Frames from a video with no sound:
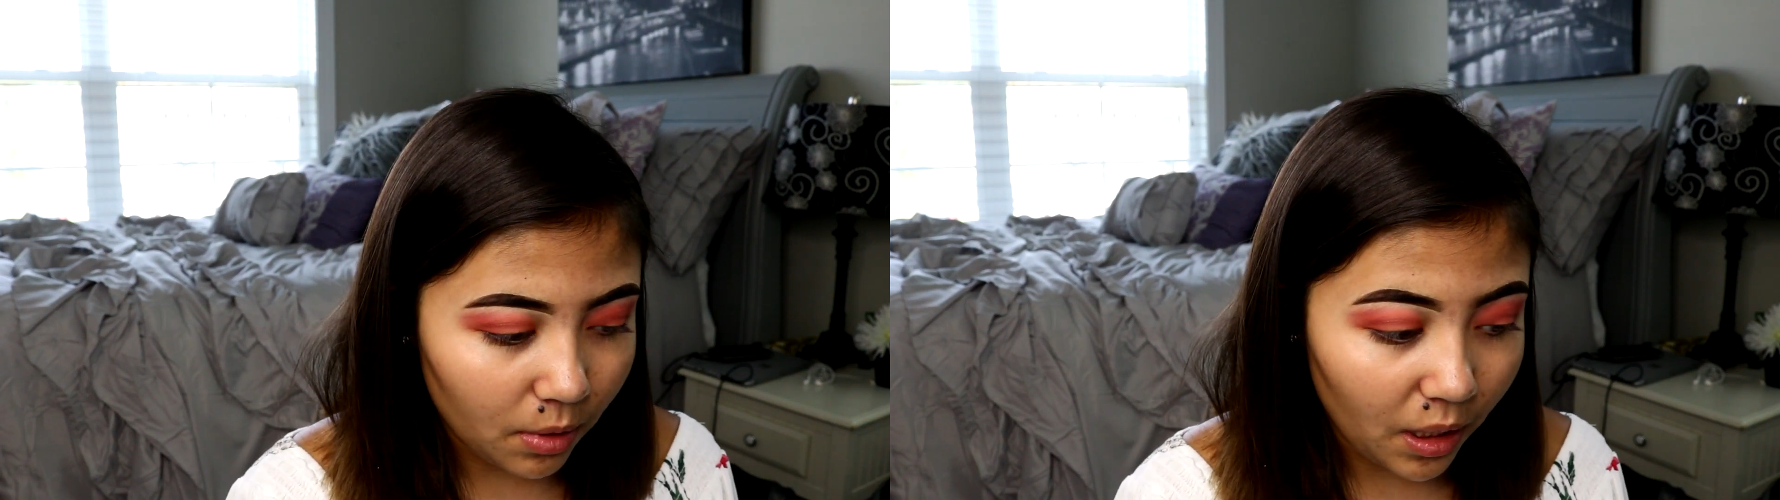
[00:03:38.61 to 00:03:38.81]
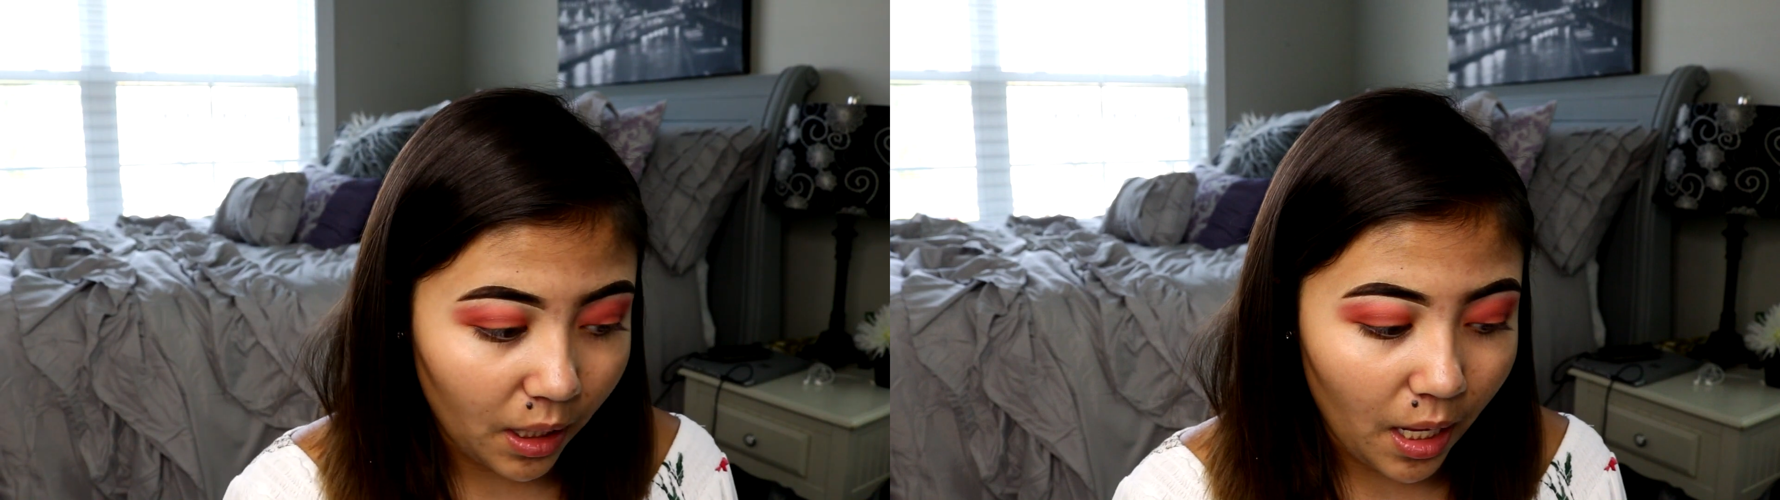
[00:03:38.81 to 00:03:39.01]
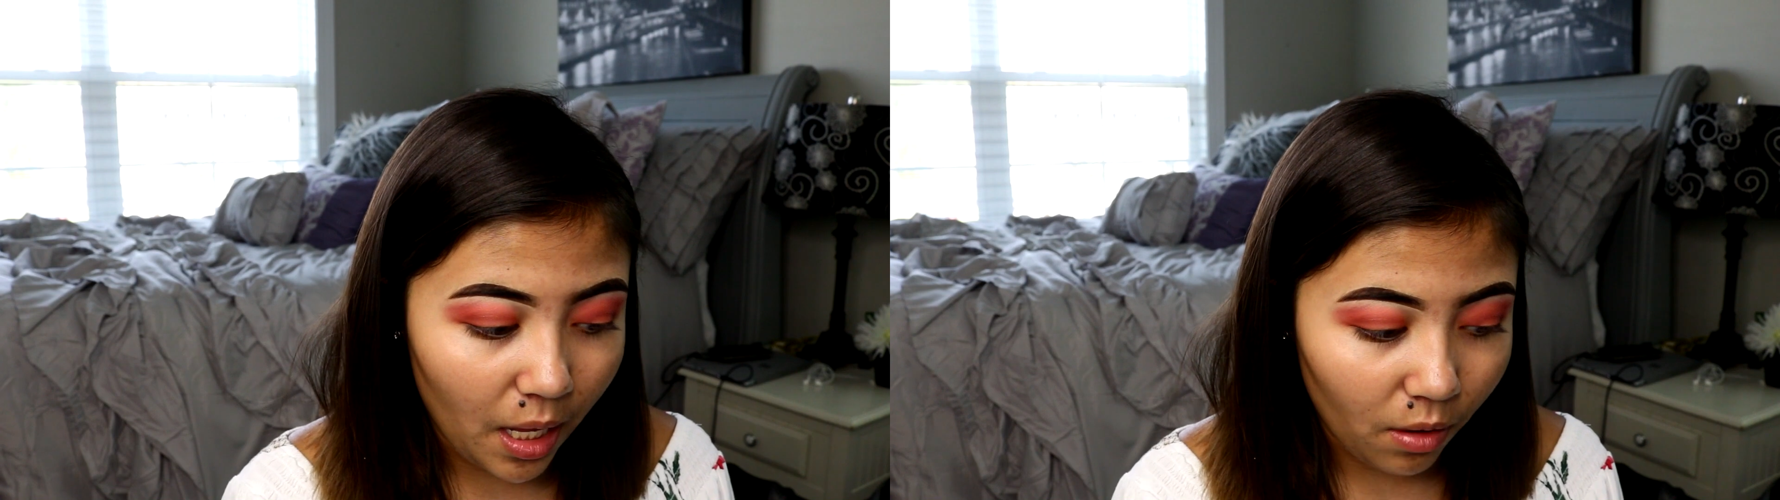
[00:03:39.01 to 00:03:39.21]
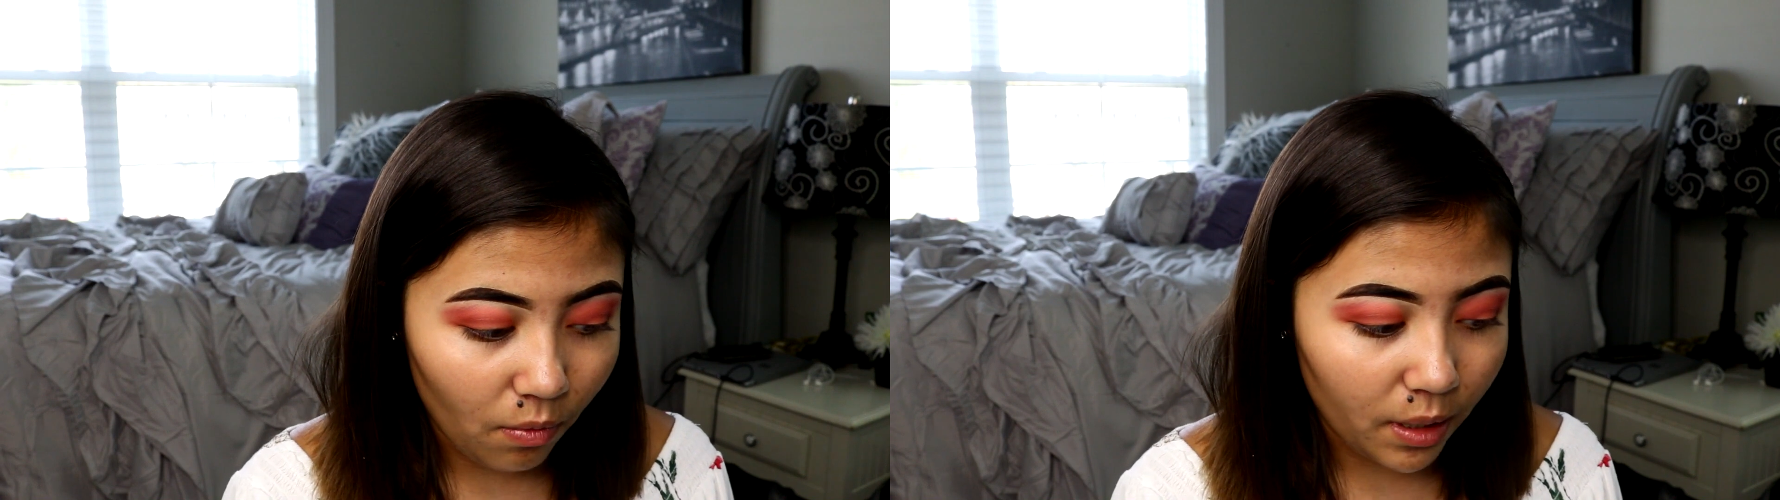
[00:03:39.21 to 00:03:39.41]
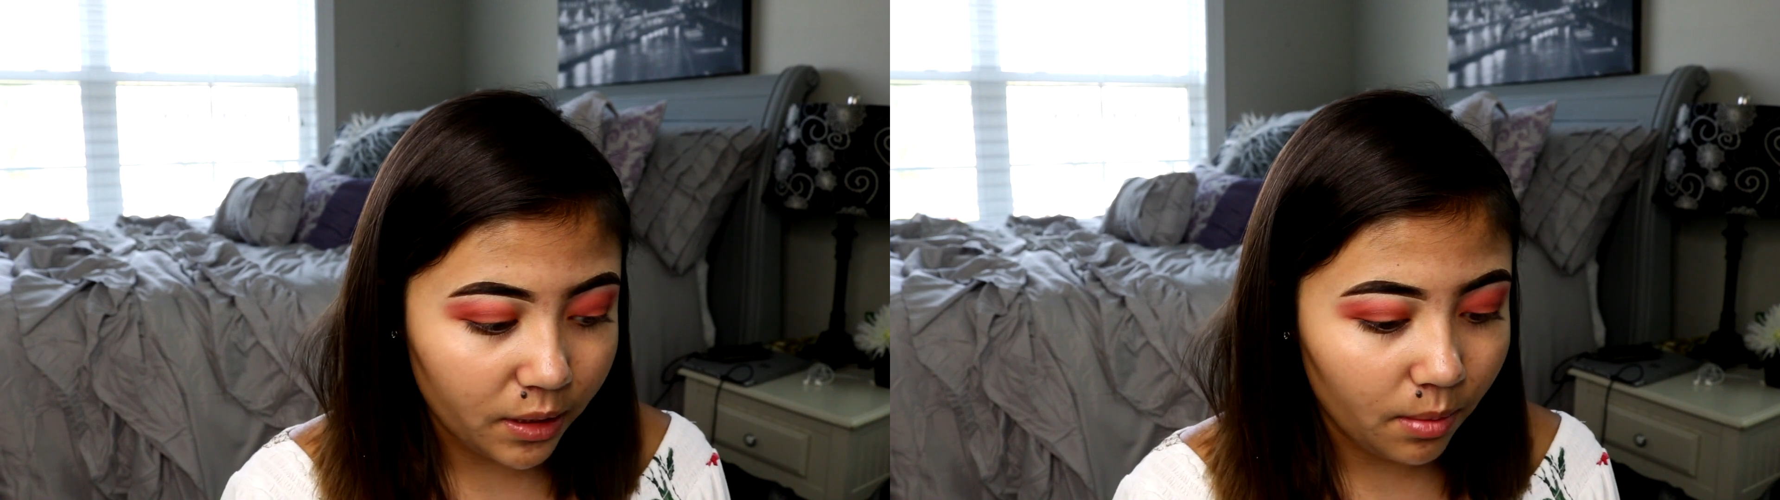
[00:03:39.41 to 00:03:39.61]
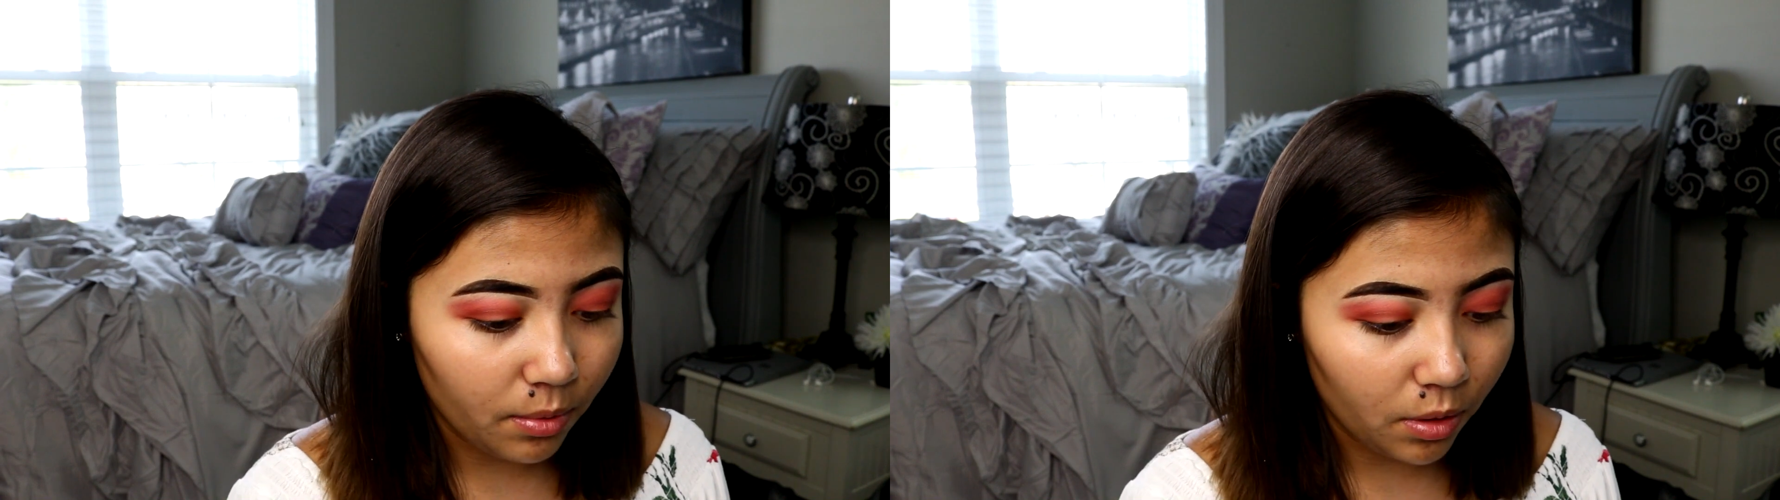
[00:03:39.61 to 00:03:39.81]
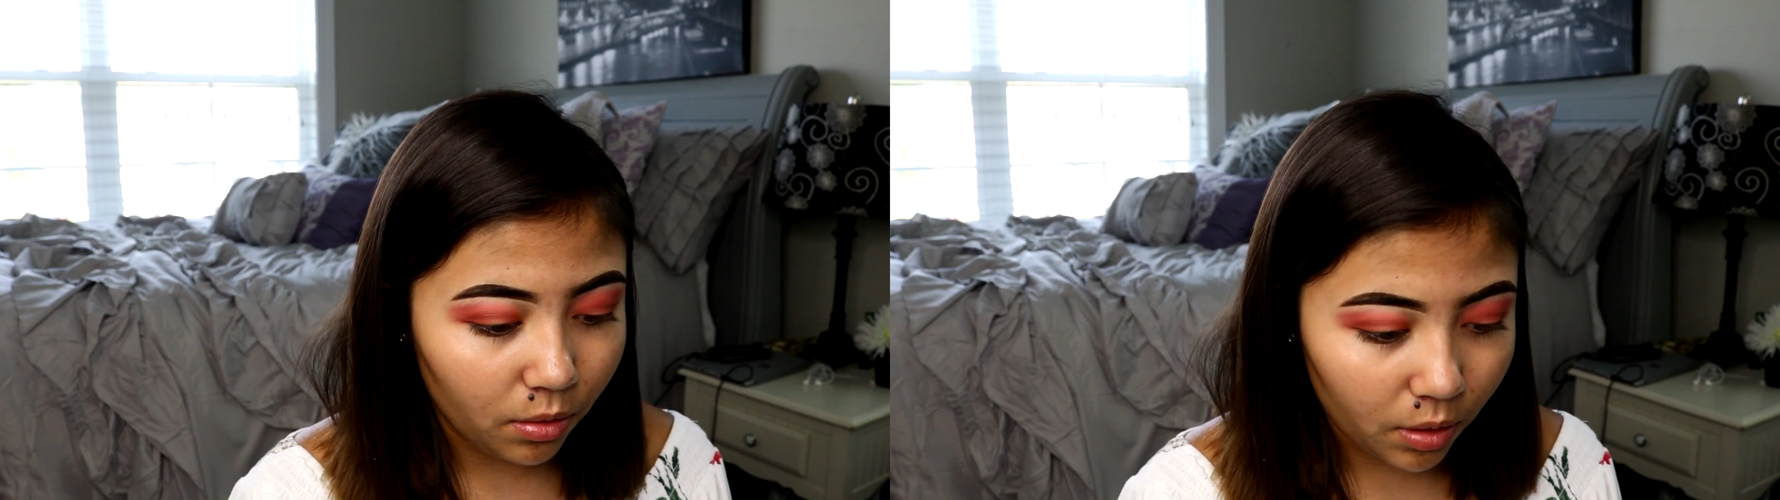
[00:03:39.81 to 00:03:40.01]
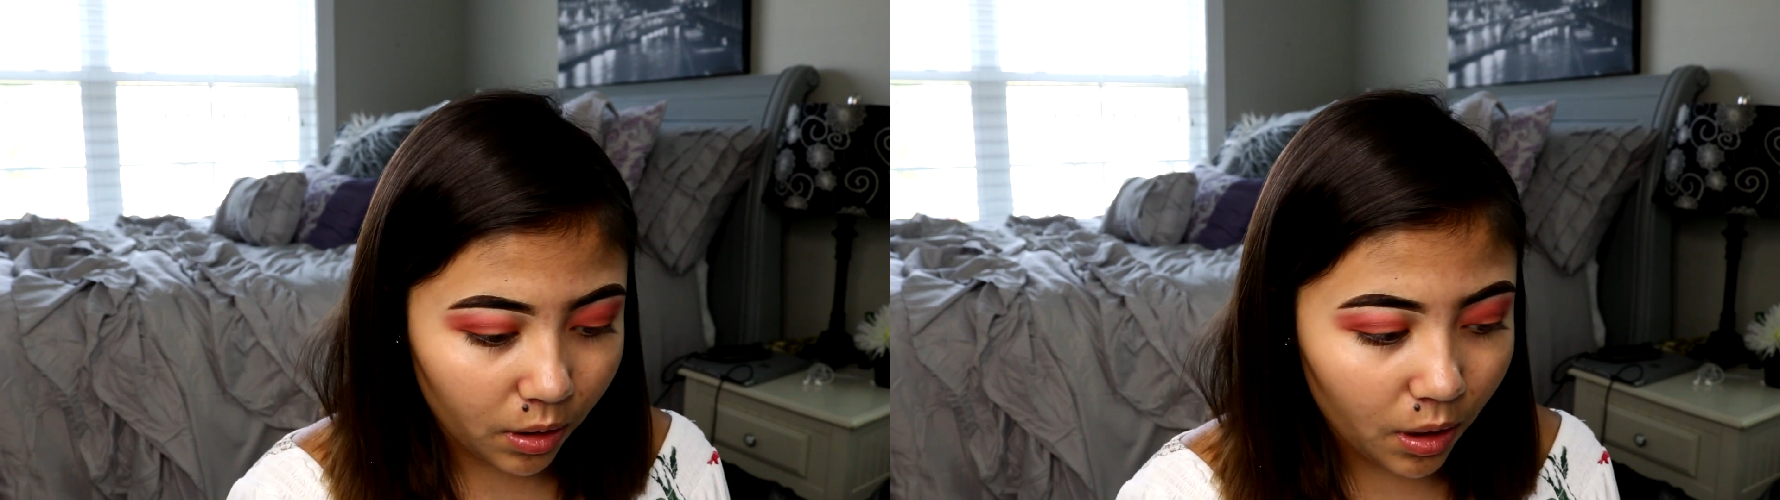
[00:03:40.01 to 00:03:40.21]
be like a halo eye type of
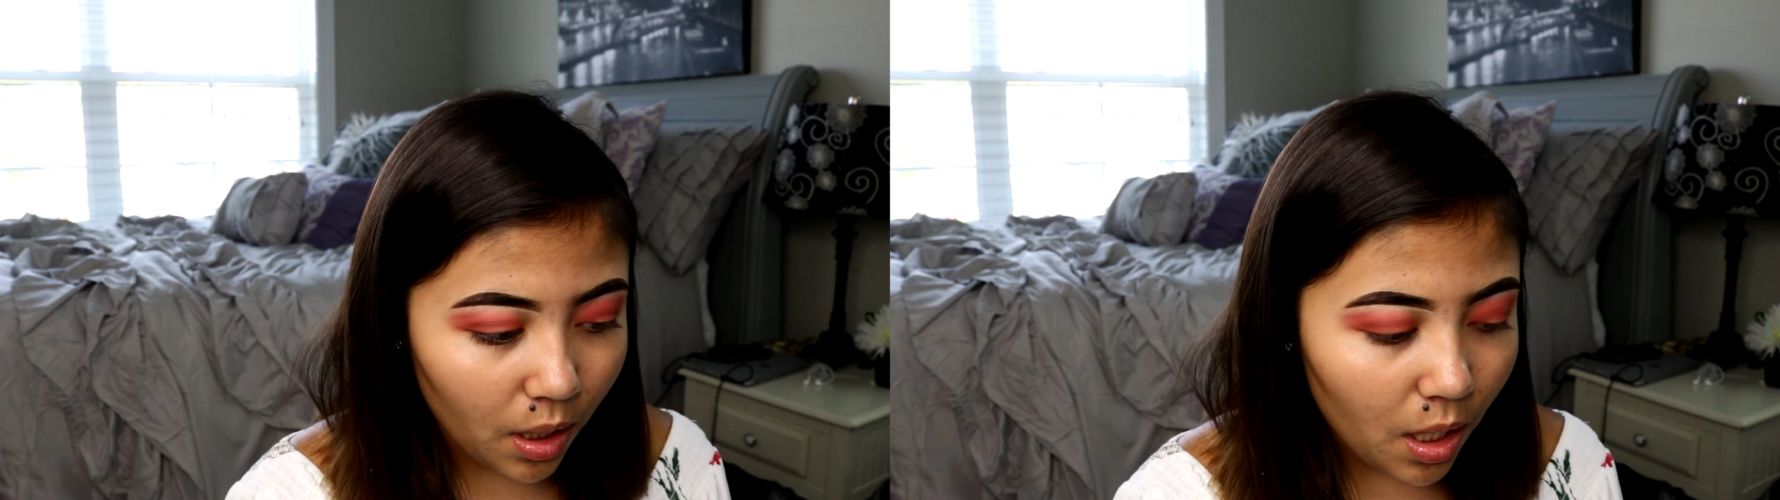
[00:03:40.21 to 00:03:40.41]
look.